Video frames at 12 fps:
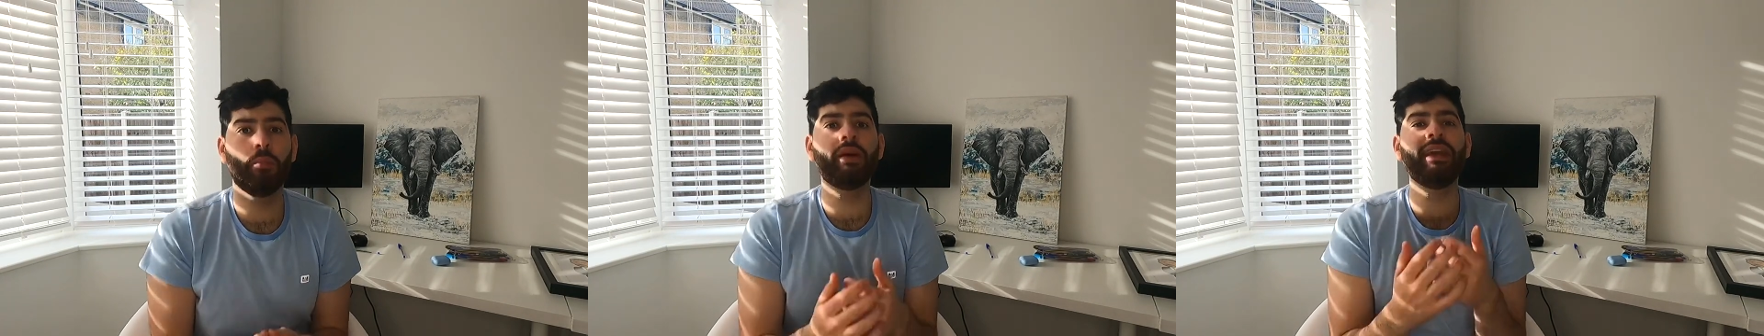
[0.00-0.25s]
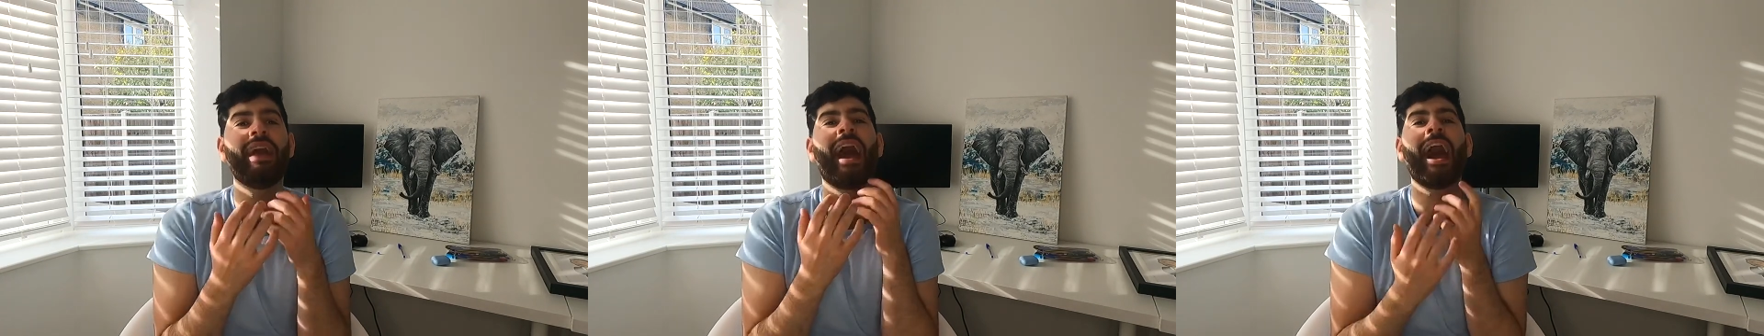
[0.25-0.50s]

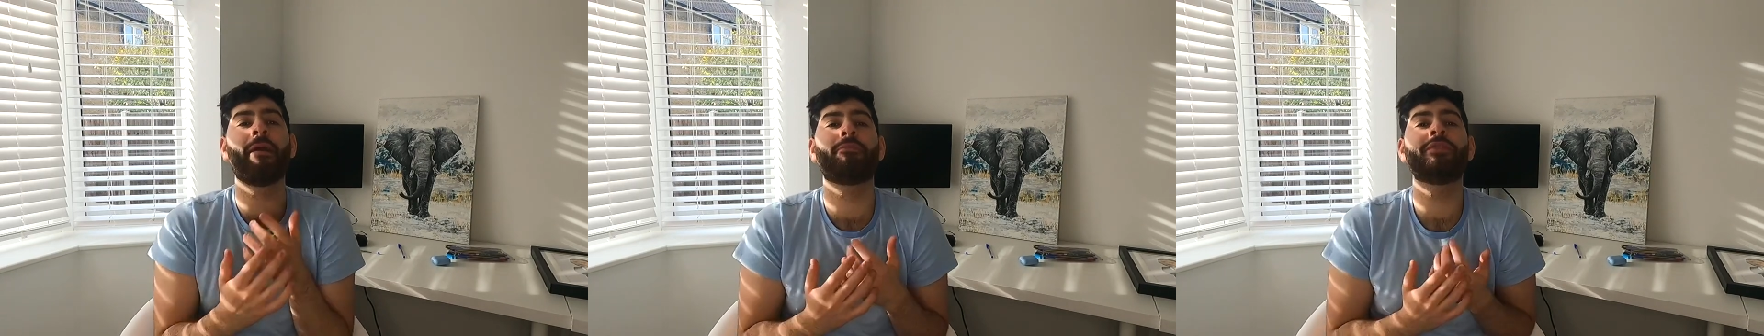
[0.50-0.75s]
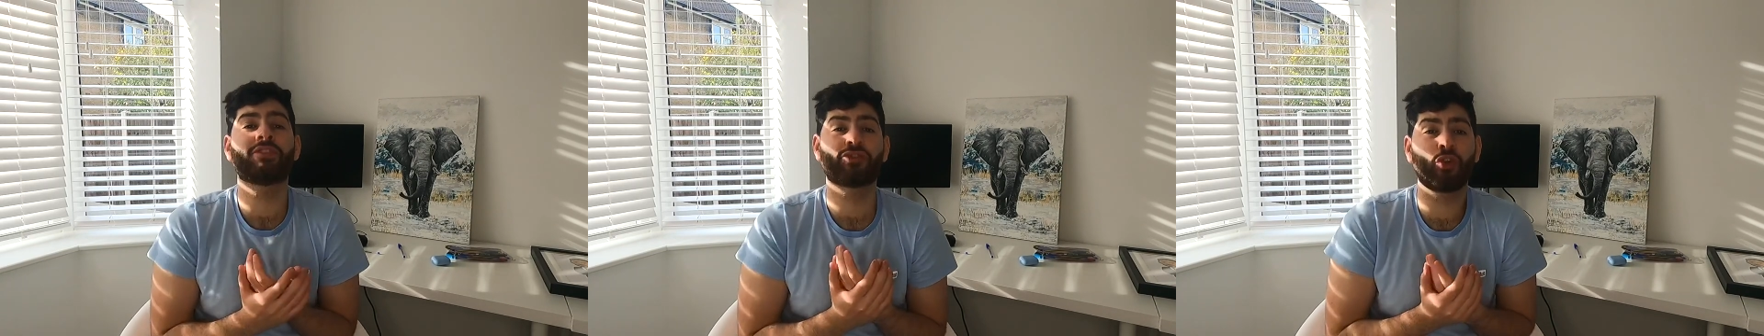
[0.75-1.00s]
but it
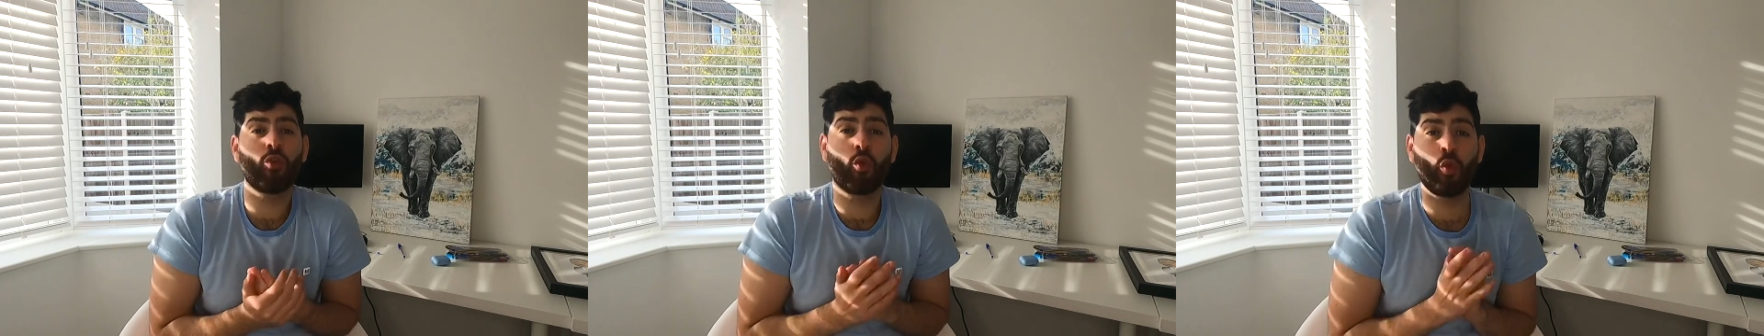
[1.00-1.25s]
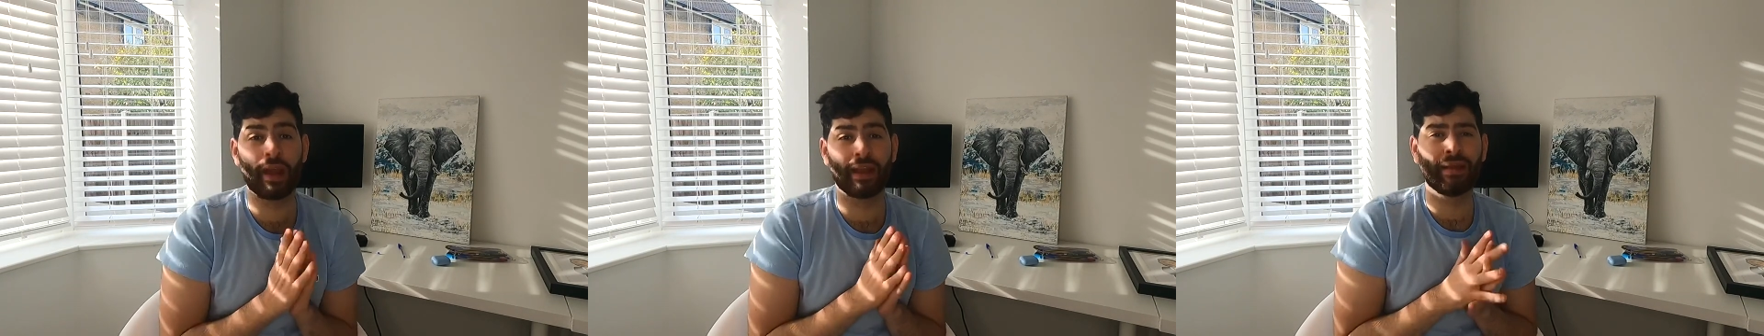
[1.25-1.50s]
happens so
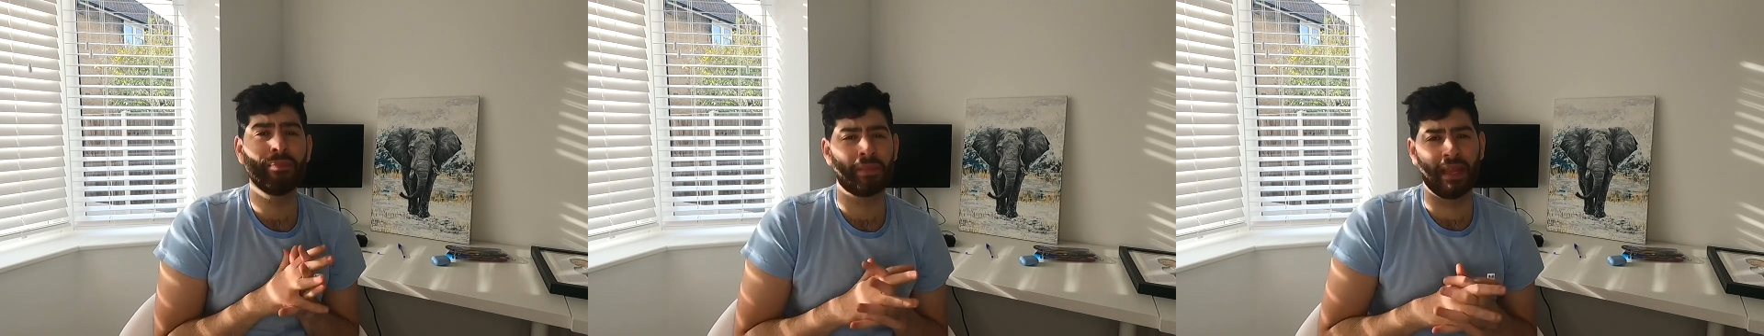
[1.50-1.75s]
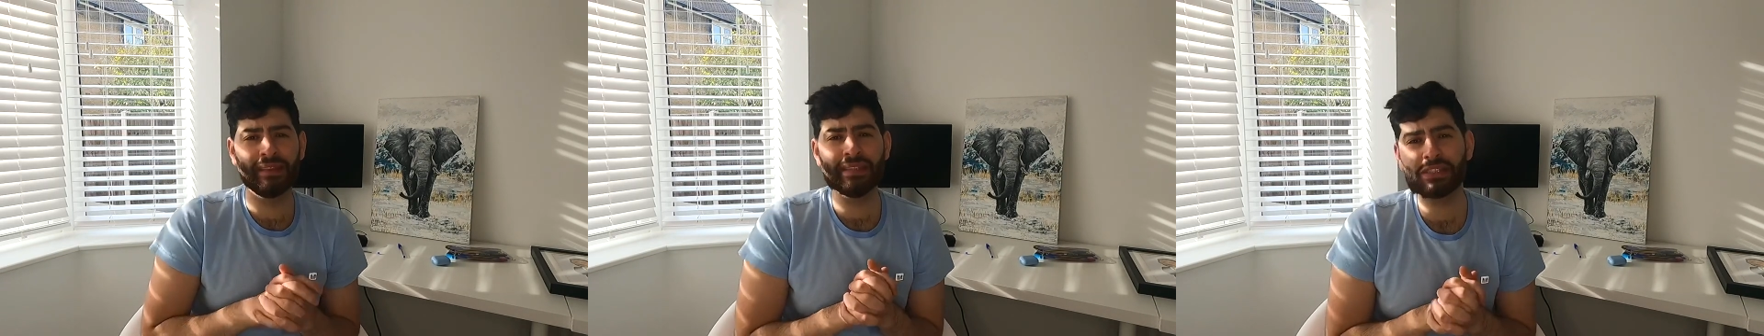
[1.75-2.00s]
quick.
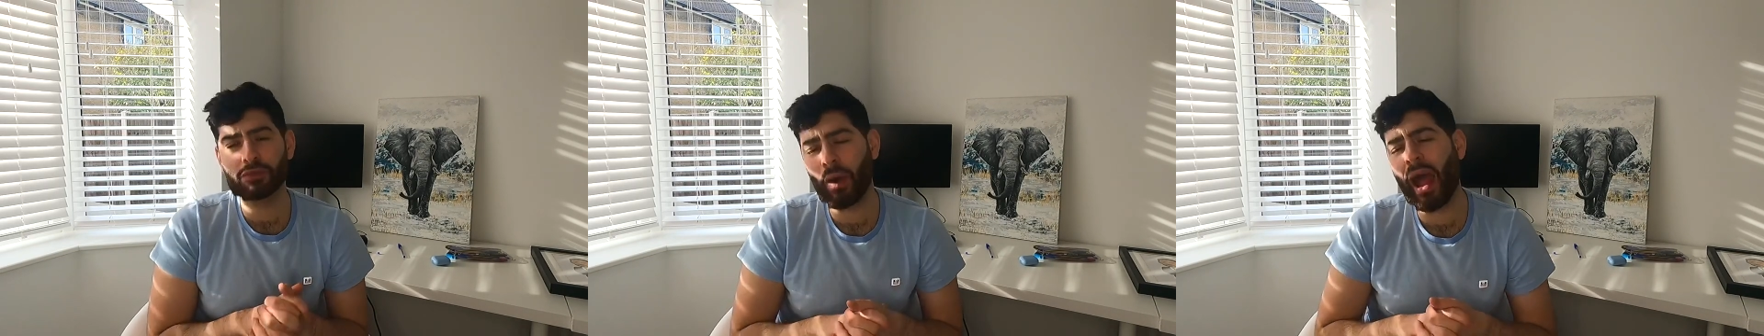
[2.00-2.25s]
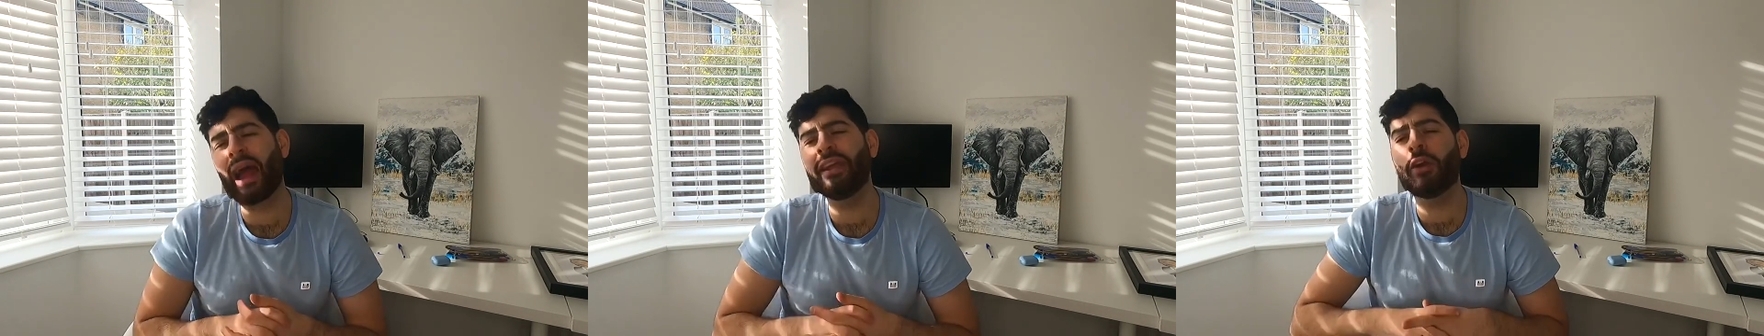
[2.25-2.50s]
And this is
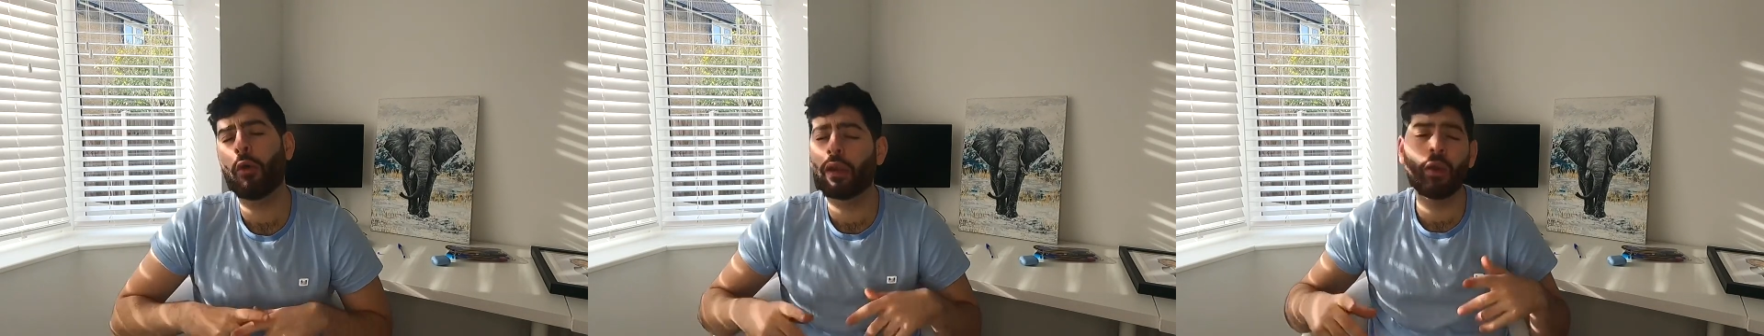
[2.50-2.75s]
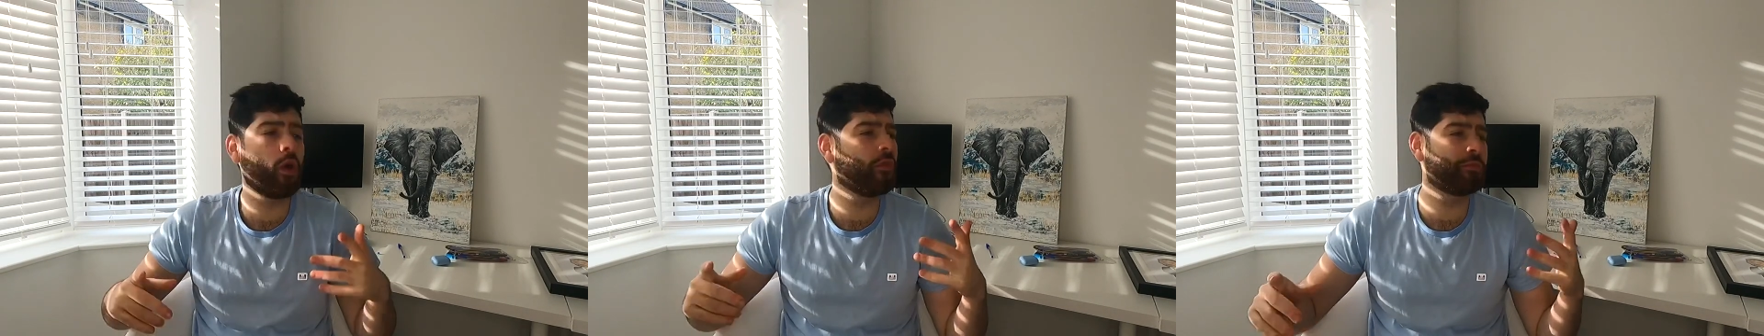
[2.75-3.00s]
where I know
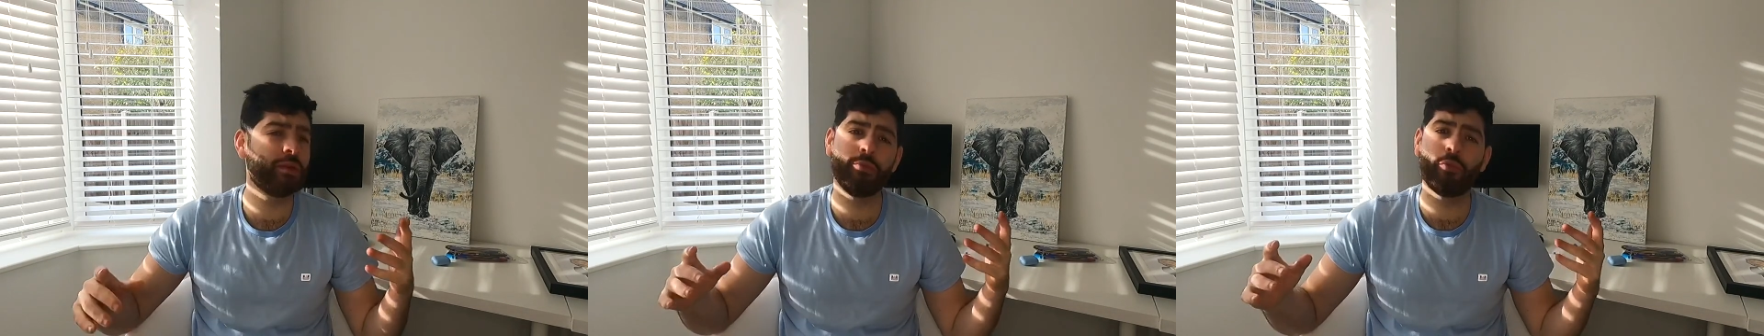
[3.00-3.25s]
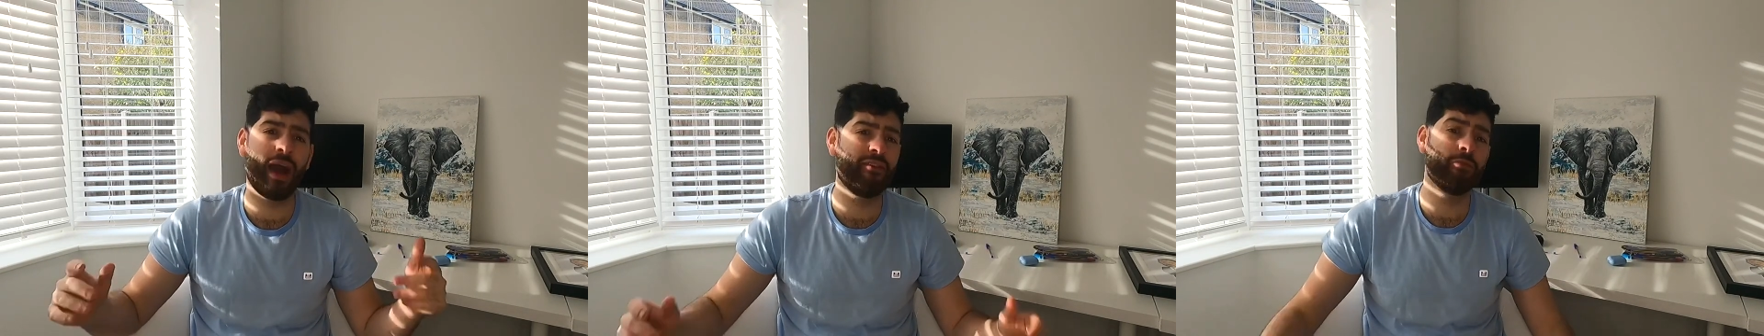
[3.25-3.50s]
a lot of
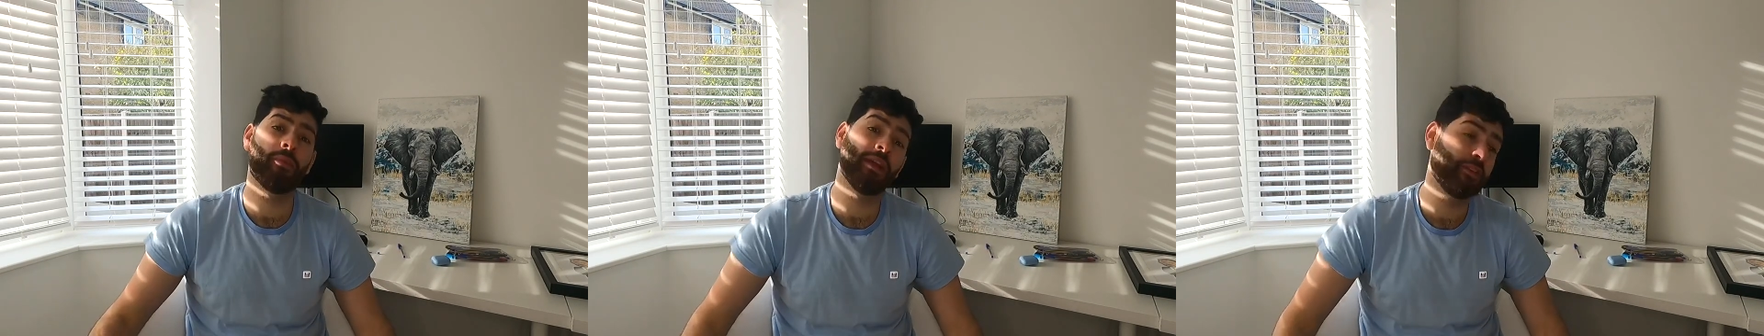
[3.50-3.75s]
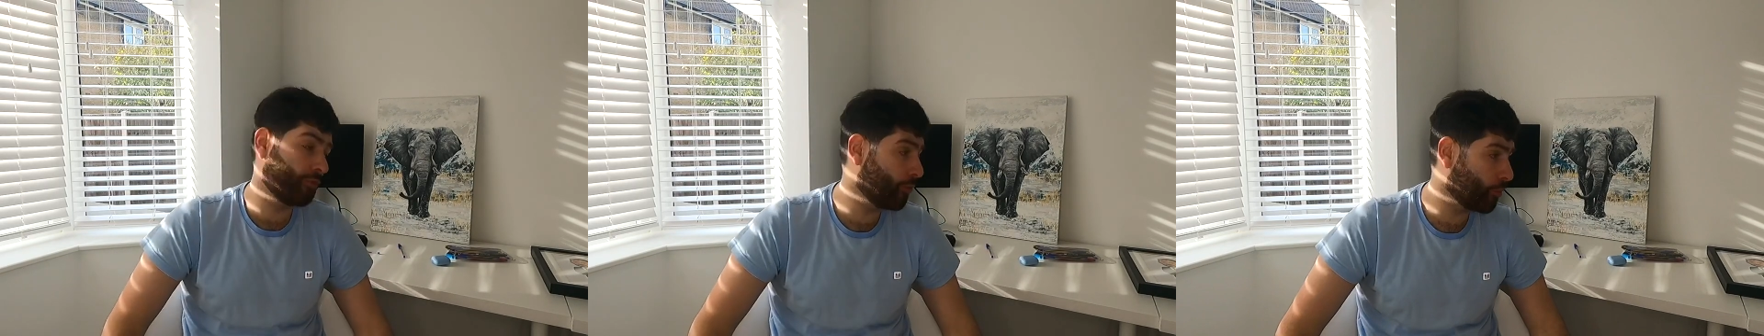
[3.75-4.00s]
people haven't
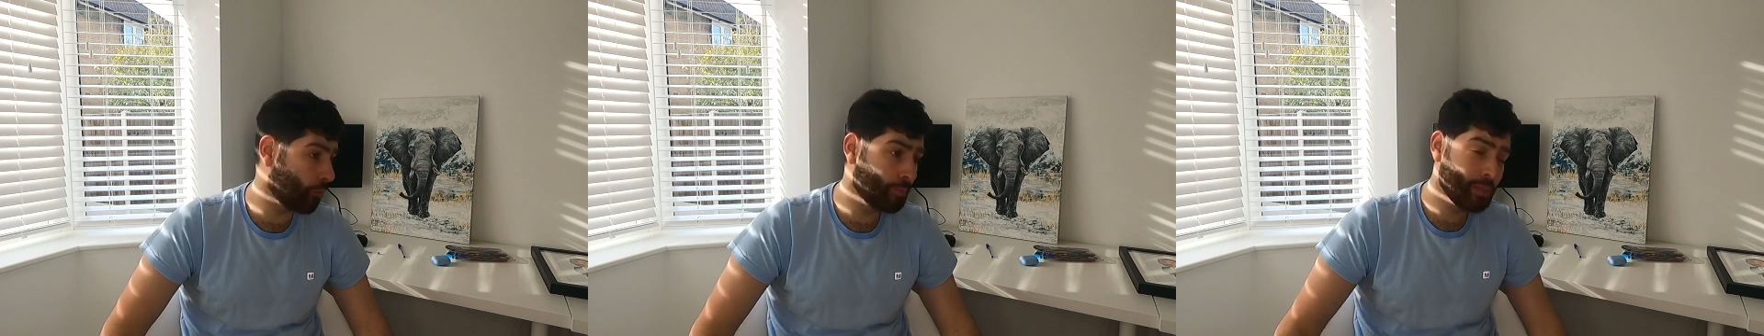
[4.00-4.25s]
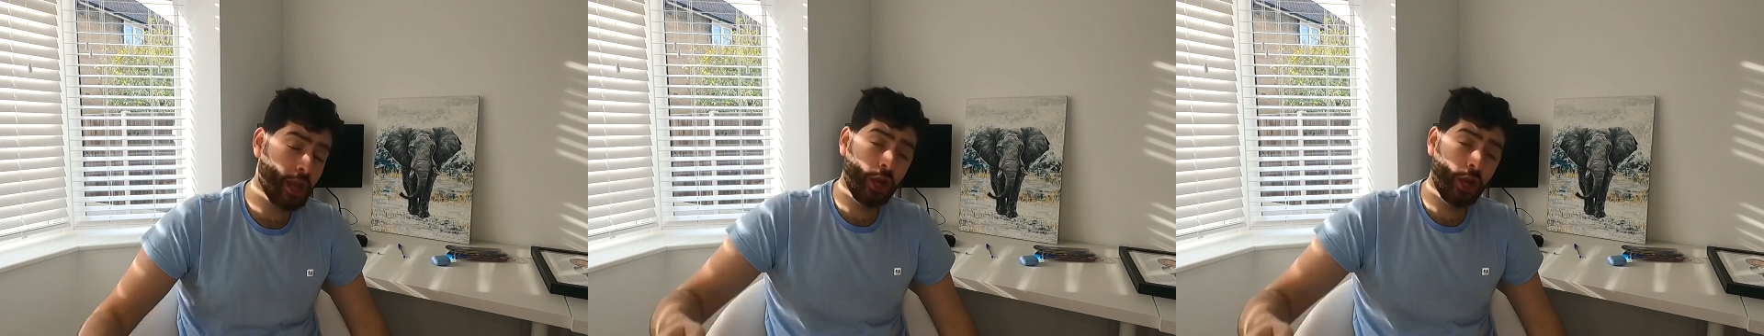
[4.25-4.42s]
played football.